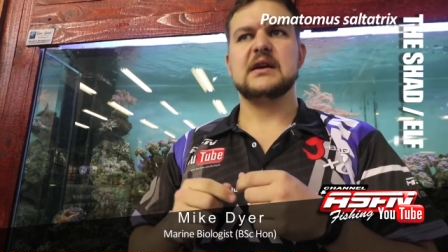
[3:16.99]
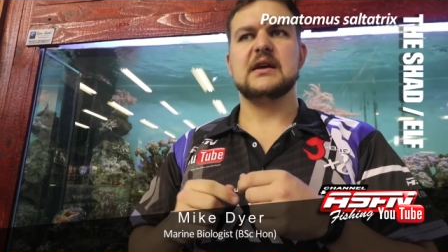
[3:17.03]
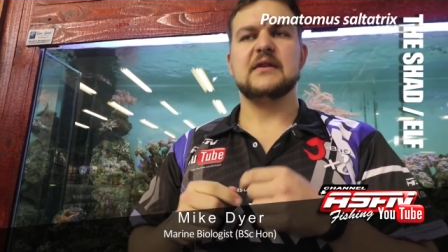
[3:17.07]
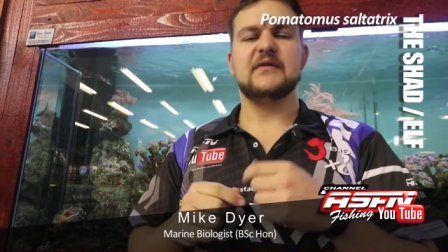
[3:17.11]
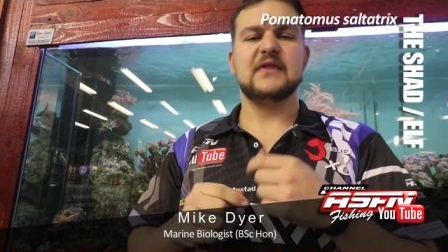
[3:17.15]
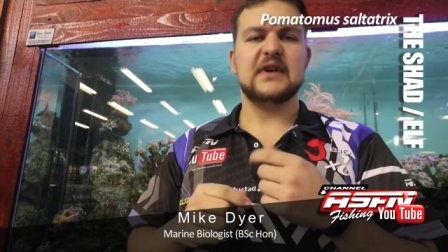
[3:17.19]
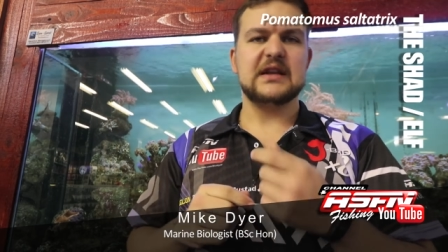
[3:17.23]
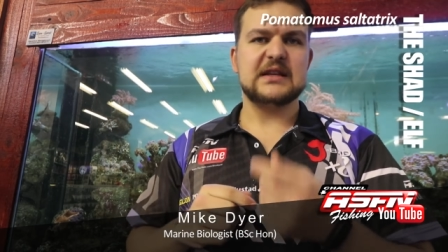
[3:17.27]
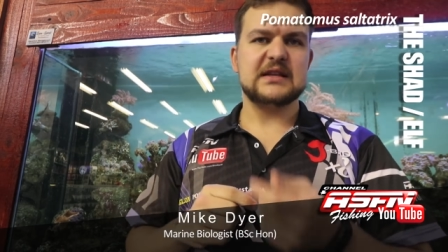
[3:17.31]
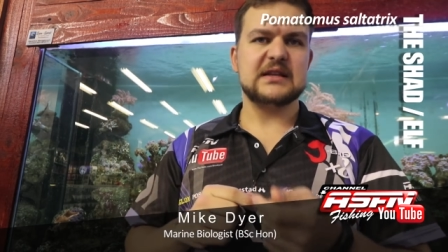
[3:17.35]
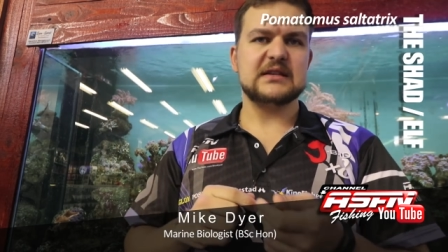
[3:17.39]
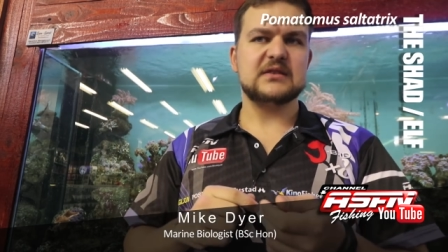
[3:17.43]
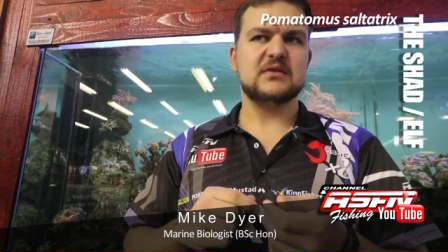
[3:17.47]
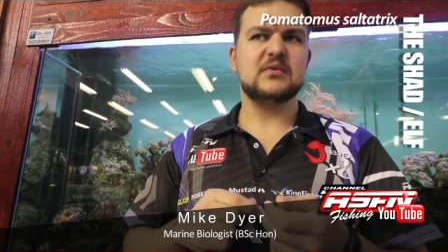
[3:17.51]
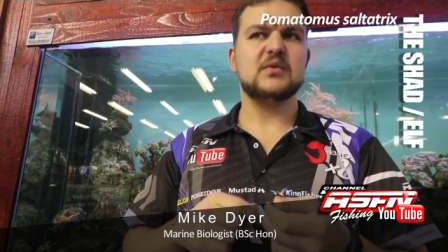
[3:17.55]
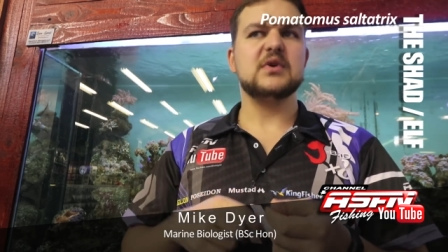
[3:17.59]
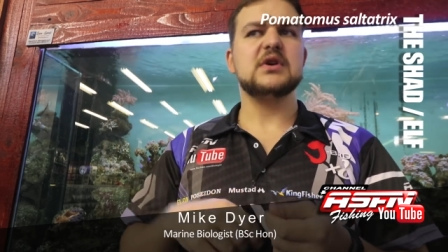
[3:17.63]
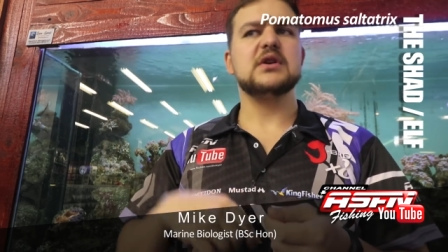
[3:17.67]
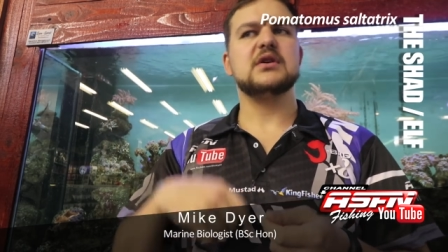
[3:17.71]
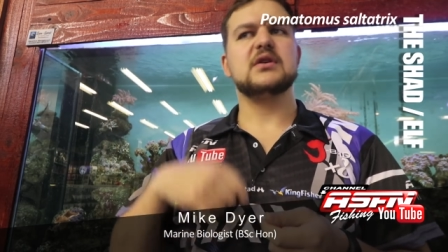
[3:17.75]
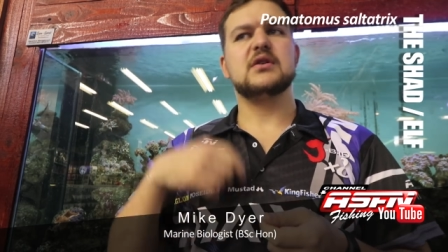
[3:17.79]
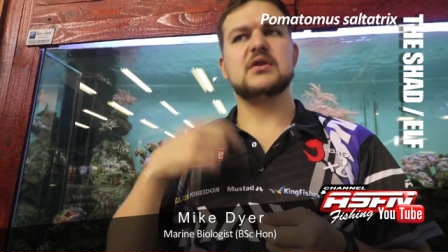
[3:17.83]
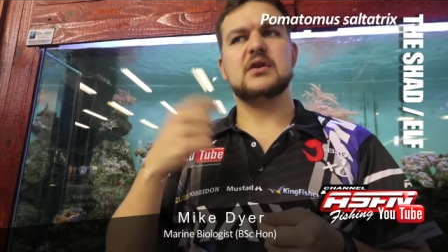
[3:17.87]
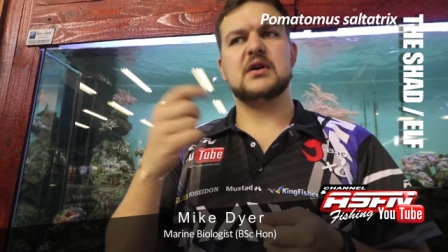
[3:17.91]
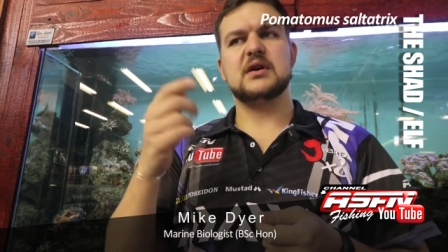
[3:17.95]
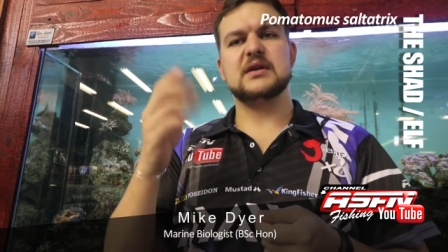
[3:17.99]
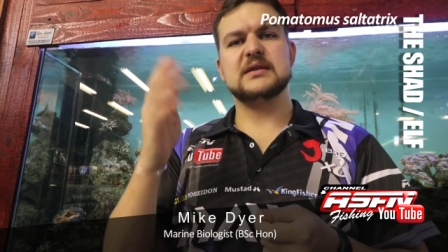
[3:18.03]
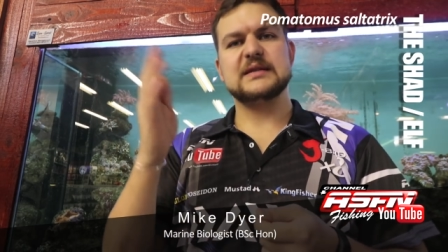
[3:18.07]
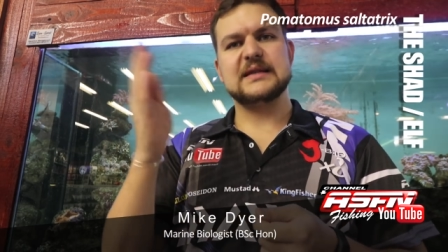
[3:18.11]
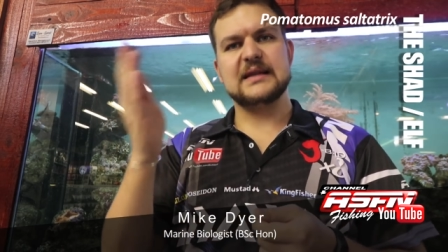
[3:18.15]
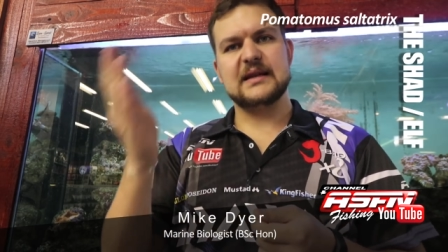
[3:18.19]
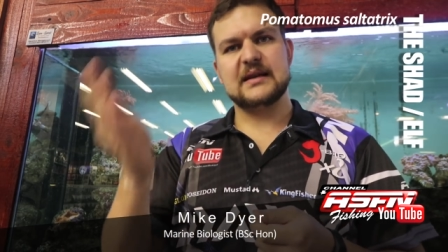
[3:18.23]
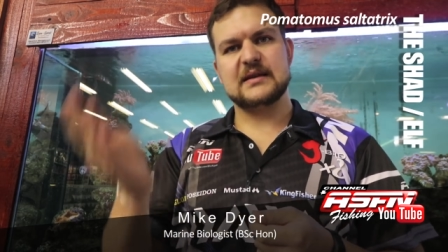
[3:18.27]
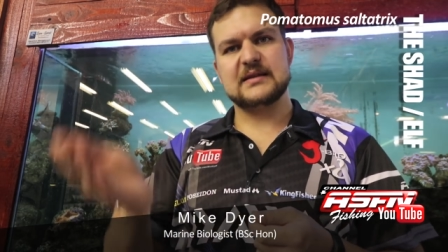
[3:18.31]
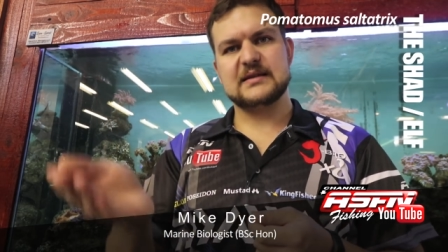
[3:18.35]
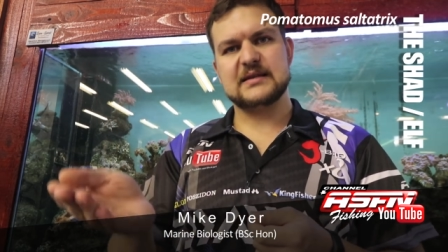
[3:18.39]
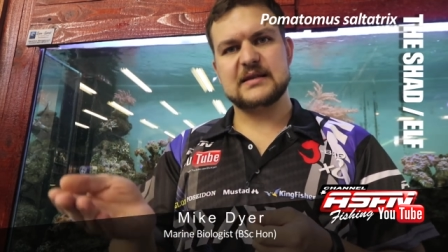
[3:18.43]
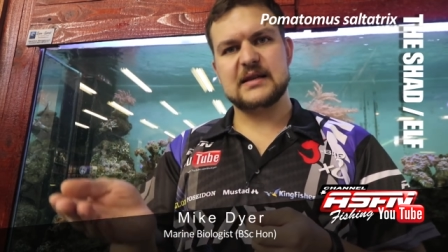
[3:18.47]
If that doesn't work, cast,
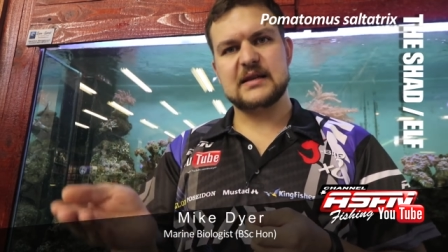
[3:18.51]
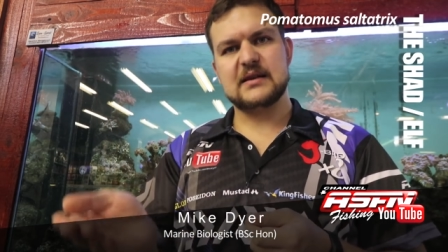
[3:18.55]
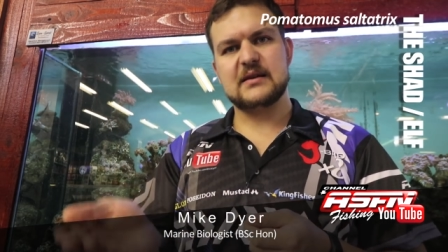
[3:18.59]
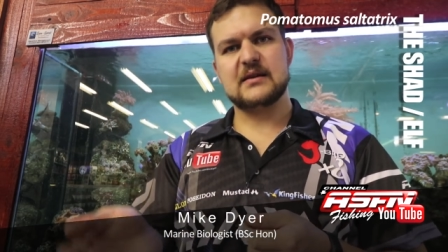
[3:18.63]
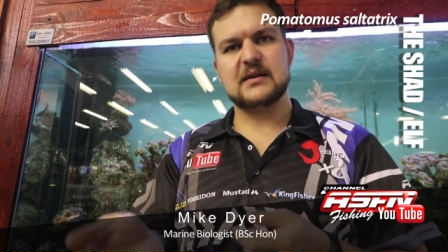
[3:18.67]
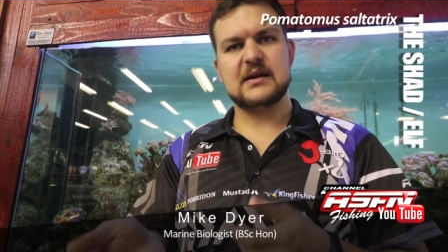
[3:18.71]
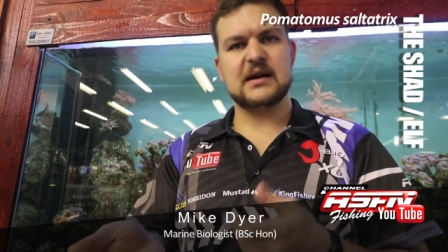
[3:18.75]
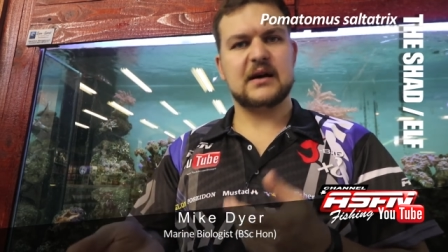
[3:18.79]
let it sink,